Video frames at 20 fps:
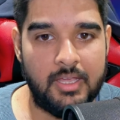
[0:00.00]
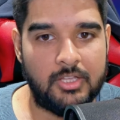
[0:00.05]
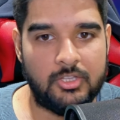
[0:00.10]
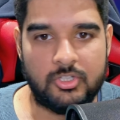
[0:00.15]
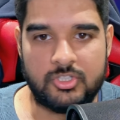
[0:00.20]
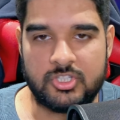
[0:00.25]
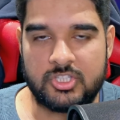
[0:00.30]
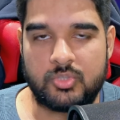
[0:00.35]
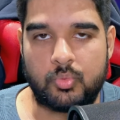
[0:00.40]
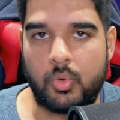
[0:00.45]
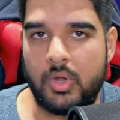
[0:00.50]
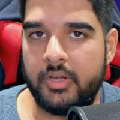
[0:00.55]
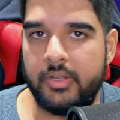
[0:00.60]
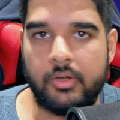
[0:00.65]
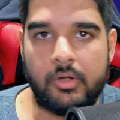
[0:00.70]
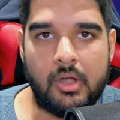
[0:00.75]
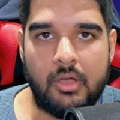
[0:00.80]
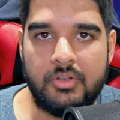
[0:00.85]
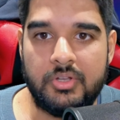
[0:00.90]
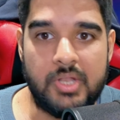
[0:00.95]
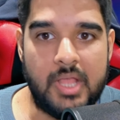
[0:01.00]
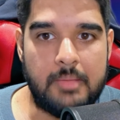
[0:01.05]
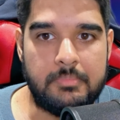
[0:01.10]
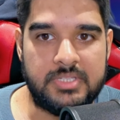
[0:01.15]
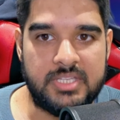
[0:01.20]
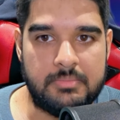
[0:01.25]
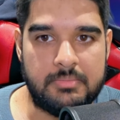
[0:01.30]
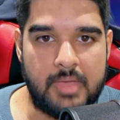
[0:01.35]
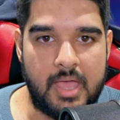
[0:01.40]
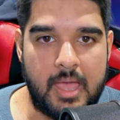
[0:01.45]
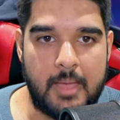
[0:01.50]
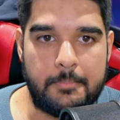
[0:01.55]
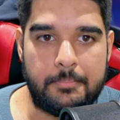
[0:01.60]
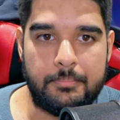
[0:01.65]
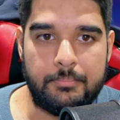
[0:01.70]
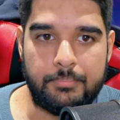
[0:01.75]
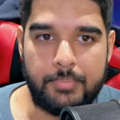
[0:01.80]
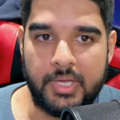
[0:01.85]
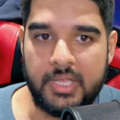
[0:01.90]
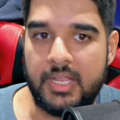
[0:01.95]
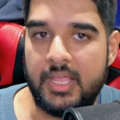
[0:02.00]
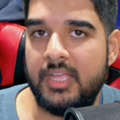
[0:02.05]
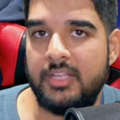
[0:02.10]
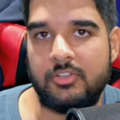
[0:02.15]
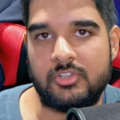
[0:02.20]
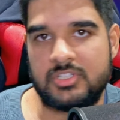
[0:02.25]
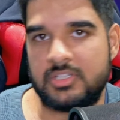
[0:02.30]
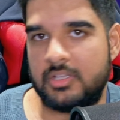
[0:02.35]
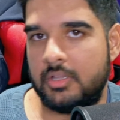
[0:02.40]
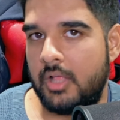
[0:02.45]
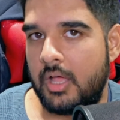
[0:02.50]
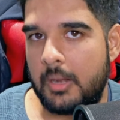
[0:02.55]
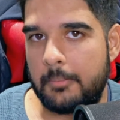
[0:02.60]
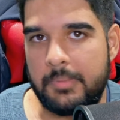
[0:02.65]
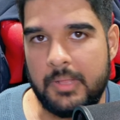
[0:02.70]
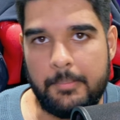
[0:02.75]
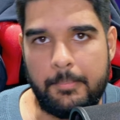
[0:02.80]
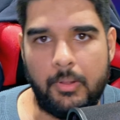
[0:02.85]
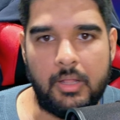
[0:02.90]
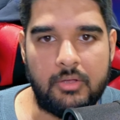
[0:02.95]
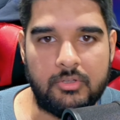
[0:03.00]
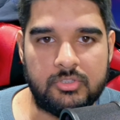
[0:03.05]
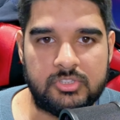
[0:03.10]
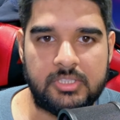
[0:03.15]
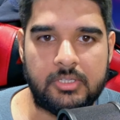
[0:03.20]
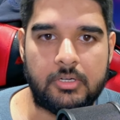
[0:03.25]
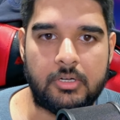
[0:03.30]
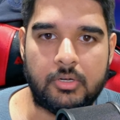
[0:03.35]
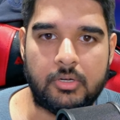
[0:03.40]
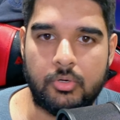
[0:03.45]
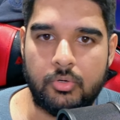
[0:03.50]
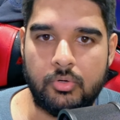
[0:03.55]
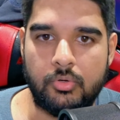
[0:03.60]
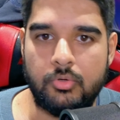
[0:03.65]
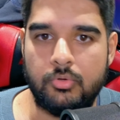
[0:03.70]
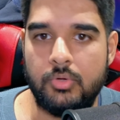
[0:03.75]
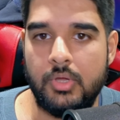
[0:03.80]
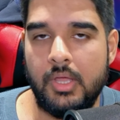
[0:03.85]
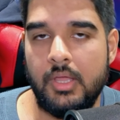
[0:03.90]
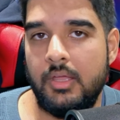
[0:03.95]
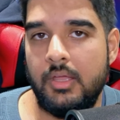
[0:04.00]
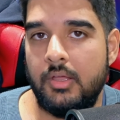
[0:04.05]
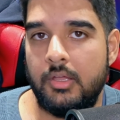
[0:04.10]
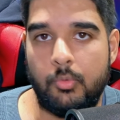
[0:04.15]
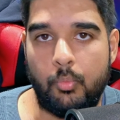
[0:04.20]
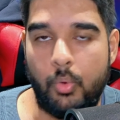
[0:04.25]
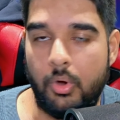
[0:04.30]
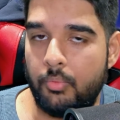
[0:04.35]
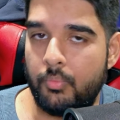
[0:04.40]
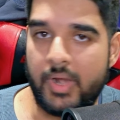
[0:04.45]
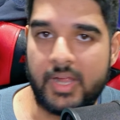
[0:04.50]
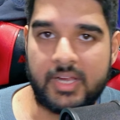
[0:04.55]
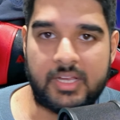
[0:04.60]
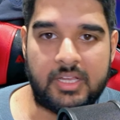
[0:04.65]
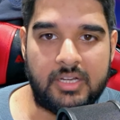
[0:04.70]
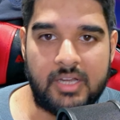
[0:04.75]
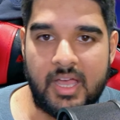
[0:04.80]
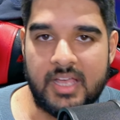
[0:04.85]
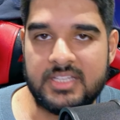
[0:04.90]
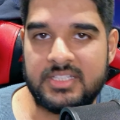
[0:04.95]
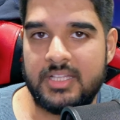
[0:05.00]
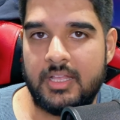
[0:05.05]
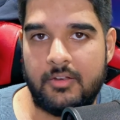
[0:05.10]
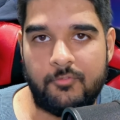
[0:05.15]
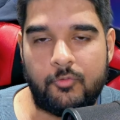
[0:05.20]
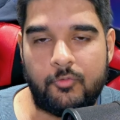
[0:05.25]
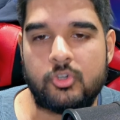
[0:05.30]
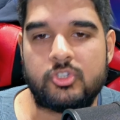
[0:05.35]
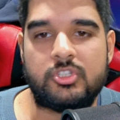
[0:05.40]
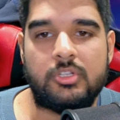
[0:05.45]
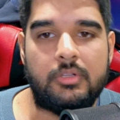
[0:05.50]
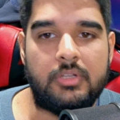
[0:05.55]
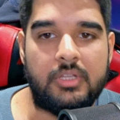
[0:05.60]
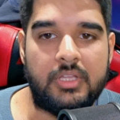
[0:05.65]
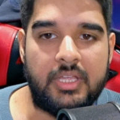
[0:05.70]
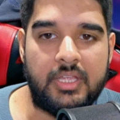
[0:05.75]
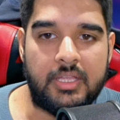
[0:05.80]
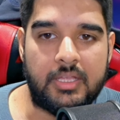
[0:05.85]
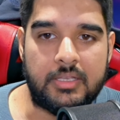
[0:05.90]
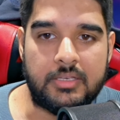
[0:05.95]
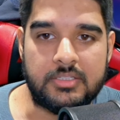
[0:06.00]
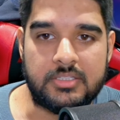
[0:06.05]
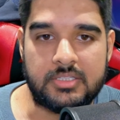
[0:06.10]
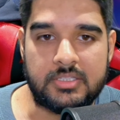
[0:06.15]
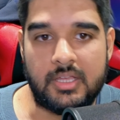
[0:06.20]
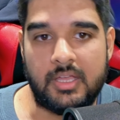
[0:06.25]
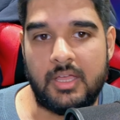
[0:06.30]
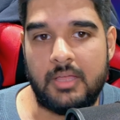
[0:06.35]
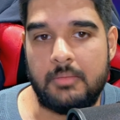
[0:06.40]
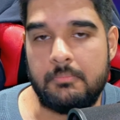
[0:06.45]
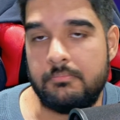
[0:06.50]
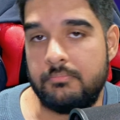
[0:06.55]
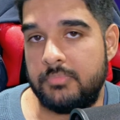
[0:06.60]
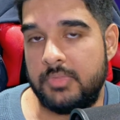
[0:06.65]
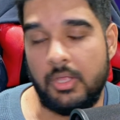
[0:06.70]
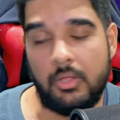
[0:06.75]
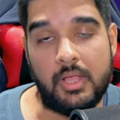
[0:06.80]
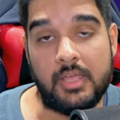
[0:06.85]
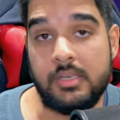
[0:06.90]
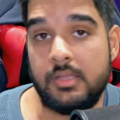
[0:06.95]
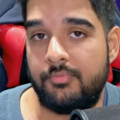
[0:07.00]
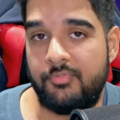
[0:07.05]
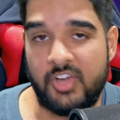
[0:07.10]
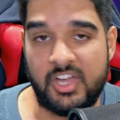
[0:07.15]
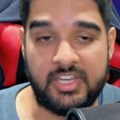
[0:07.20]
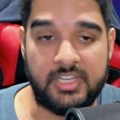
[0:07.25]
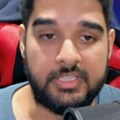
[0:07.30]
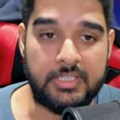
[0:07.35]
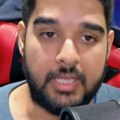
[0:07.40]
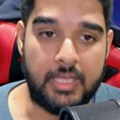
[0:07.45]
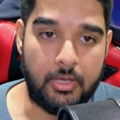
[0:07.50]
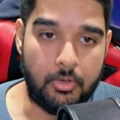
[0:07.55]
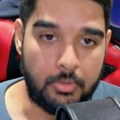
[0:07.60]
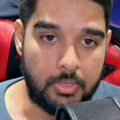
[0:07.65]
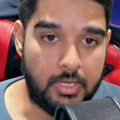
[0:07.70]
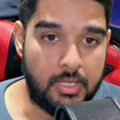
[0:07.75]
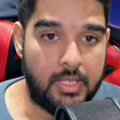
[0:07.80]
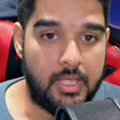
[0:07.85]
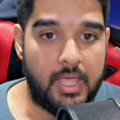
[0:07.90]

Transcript: They're just running around an empty map, but hey, there's a lot of people out there who won't recognize that, unfortunately, and um, they'll end up finding out.